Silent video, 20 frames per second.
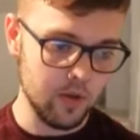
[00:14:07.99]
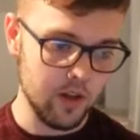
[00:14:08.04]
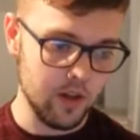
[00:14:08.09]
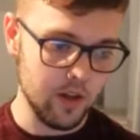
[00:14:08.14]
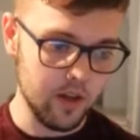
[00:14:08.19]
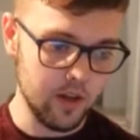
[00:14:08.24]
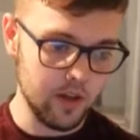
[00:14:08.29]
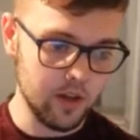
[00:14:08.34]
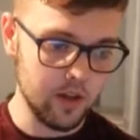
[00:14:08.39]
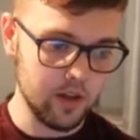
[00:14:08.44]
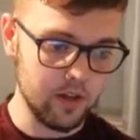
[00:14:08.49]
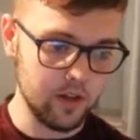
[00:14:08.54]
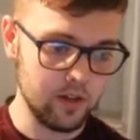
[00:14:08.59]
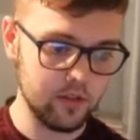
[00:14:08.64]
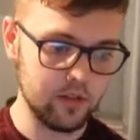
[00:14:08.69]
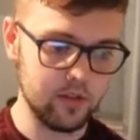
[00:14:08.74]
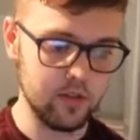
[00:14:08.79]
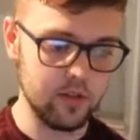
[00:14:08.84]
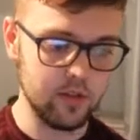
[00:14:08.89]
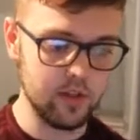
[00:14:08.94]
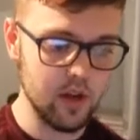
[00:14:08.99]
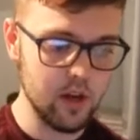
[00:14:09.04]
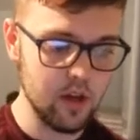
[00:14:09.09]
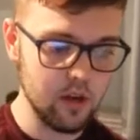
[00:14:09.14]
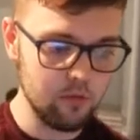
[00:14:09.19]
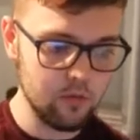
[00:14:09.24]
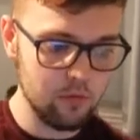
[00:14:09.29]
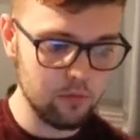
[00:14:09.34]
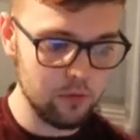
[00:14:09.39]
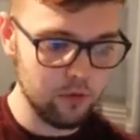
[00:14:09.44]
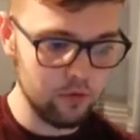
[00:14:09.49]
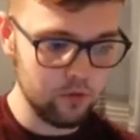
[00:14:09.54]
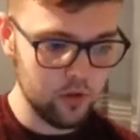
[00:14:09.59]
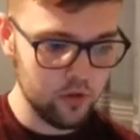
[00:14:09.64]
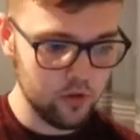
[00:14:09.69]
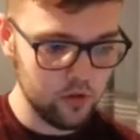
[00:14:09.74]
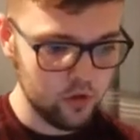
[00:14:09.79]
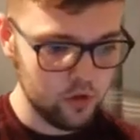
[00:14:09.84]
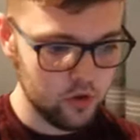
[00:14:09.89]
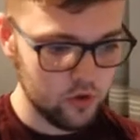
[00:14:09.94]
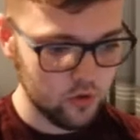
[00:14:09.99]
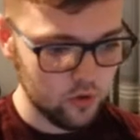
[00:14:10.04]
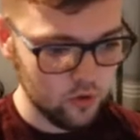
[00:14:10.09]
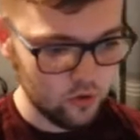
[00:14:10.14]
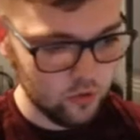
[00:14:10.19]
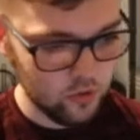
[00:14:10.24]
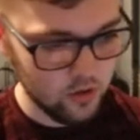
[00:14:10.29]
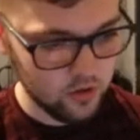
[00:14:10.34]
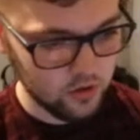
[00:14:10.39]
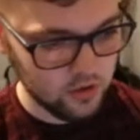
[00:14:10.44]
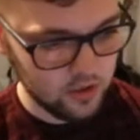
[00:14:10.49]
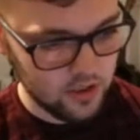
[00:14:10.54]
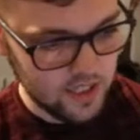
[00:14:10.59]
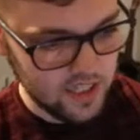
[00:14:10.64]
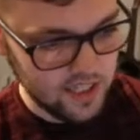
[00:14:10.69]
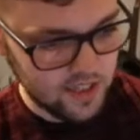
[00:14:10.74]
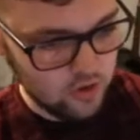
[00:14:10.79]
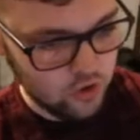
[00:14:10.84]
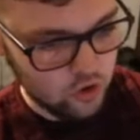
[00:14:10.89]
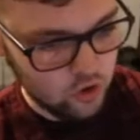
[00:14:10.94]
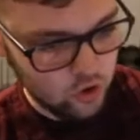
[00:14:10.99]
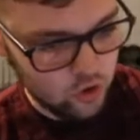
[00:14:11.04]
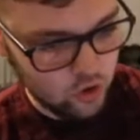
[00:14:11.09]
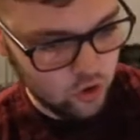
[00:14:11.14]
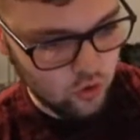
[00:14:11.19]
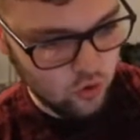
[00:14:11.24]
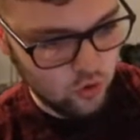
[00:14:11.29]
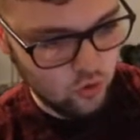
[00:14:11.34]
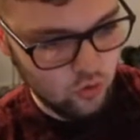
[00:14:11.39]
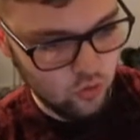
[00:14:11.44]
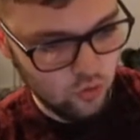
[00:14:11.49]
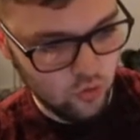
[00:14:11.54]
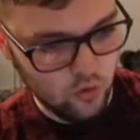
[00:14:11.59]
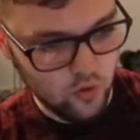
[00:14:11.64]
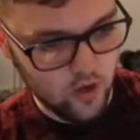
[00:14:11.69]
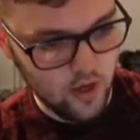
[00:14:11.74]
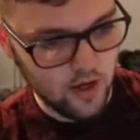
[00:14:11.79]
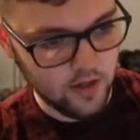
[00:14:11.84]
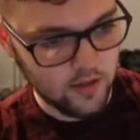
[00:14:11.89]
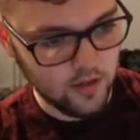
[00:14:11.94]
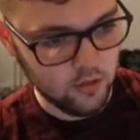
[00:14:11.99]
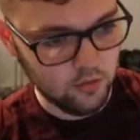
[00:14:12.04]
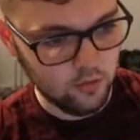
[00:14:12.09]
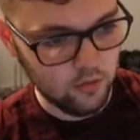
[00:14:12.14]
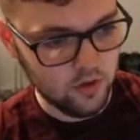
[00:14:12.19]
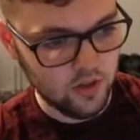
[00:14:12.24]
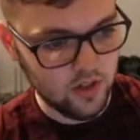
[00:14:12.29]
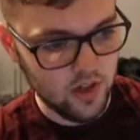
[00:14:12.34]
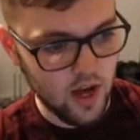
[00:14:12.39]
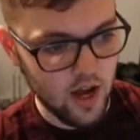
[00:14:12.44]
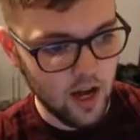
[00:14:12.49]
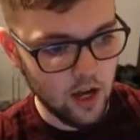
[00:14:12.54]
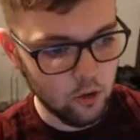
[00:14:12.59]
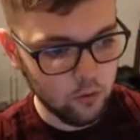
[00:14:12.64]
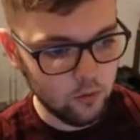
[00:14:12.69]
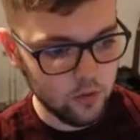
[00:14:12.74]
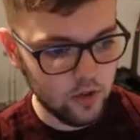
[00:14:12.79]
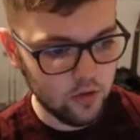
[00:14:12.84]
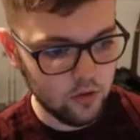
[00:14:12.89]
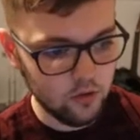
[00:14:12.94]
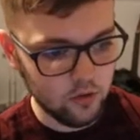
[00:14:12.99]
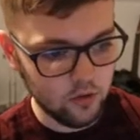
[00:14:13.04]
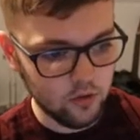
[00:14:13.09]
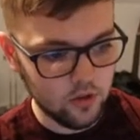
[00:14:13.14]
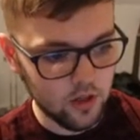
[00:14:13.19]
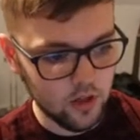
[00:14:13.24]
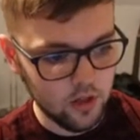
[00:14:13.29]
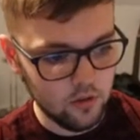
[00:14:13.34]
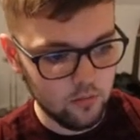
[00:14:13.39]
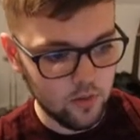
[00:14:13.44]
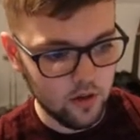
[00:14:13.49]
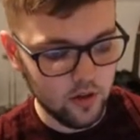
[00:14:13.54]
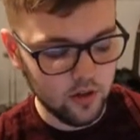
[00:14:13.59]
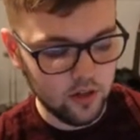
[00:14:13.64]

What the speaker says: And now we'll move on to League 2, and it was Albion who came